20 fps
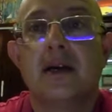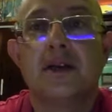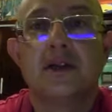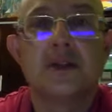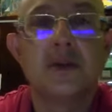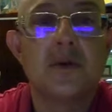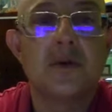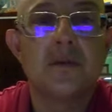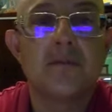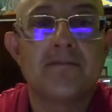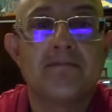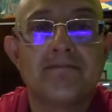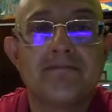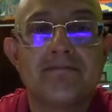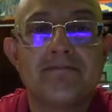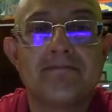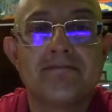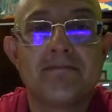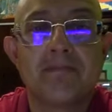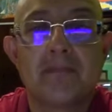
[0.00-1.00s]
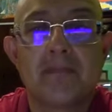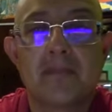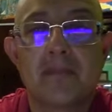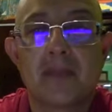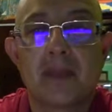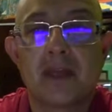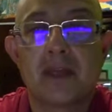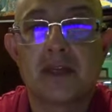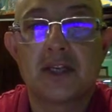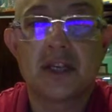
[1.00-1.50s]
So
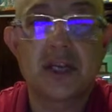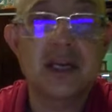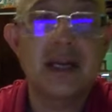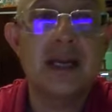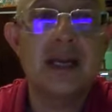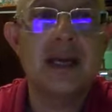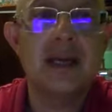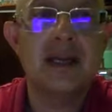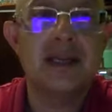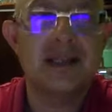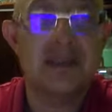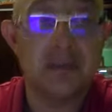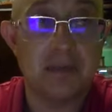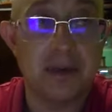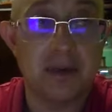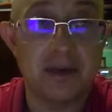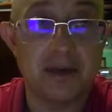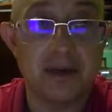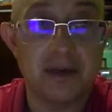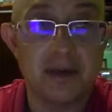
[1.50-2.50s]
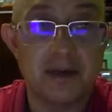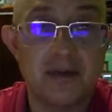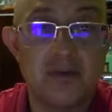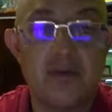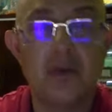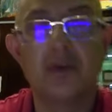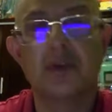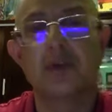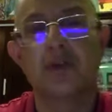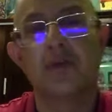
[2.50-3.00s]
Giclee, it's a print.
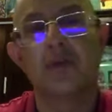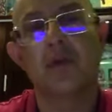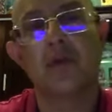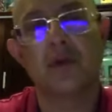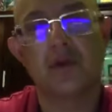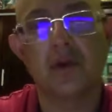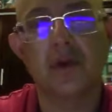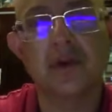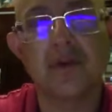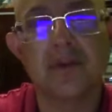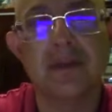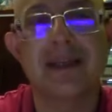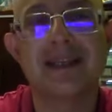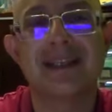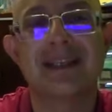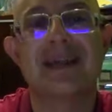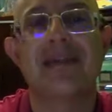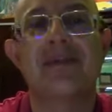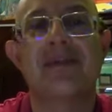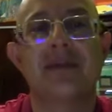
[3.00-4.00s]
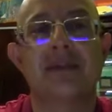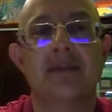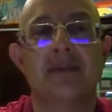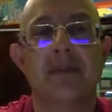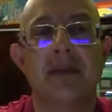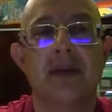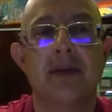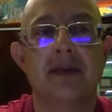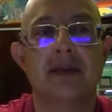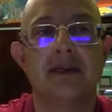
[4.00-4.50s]
First of all, don't mix up with a
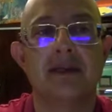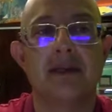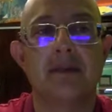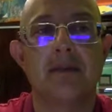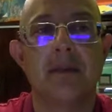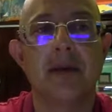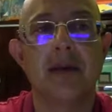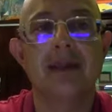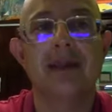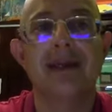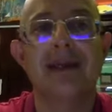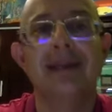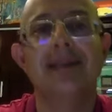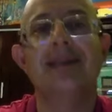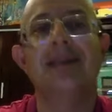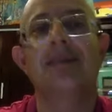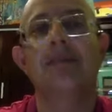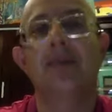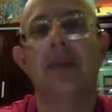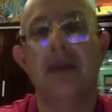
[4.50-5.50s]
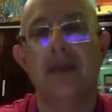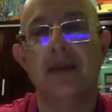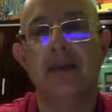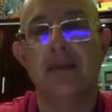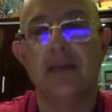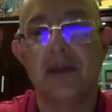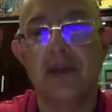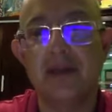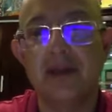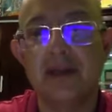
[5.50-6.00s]
painting, but it's
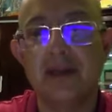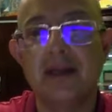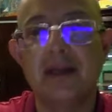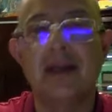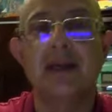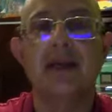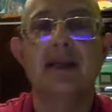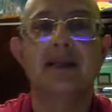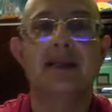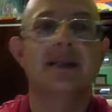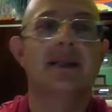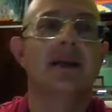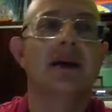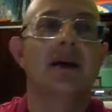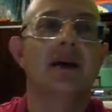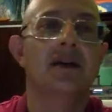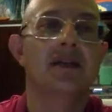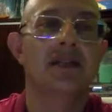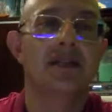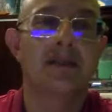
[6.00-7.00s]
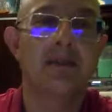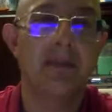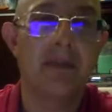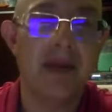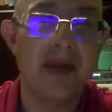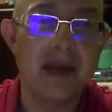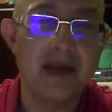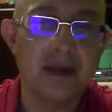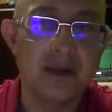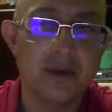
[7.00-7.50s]
print that artists
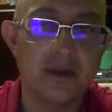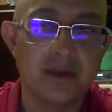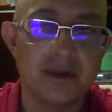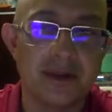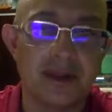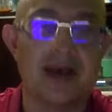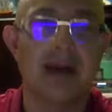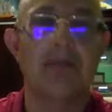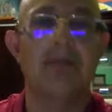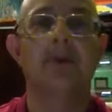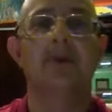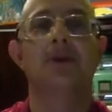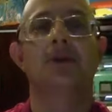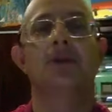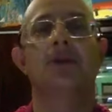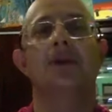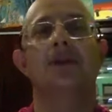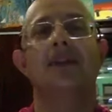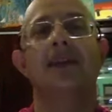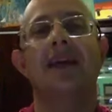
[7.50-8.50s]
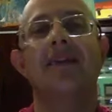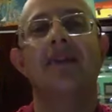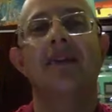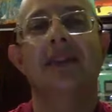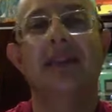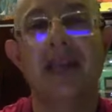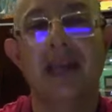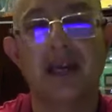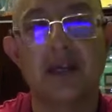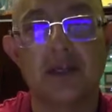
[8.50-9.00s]
paint on top, so it's have
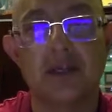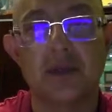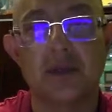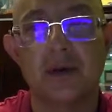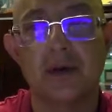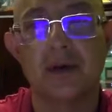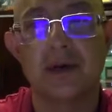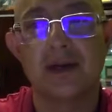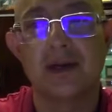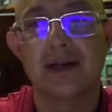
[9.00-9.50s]
a texture.